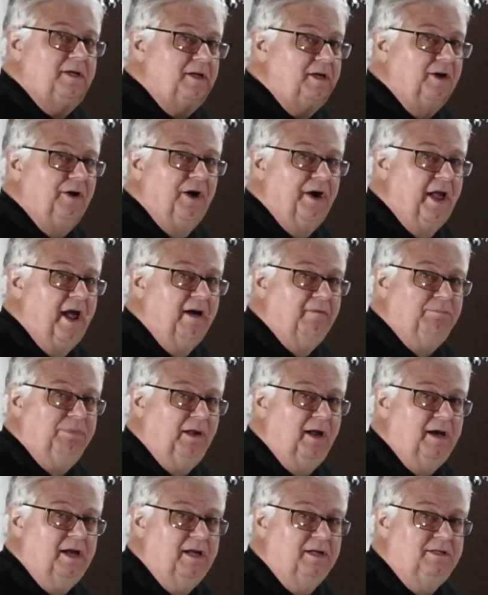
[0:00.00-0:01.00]
You're going to have
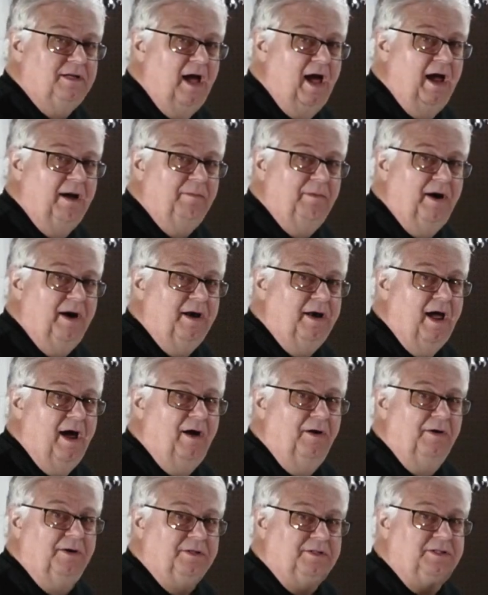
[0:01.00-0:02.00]
plenty of time right
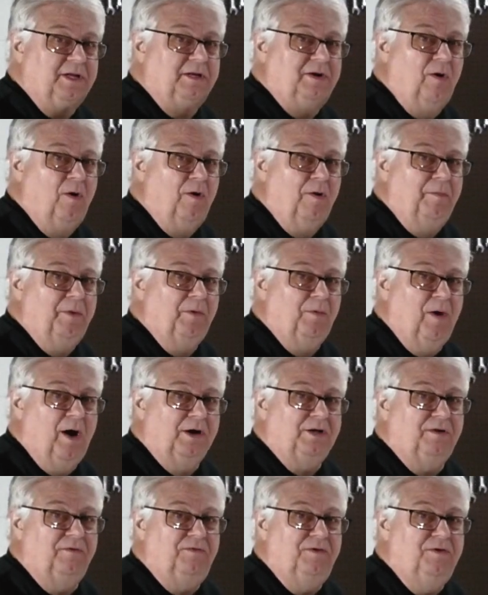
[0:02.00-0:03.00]
now to sit home and
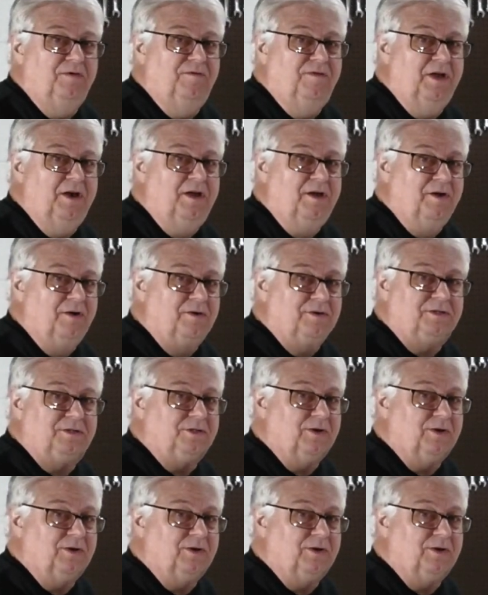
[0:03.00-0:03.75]
watch a few videos.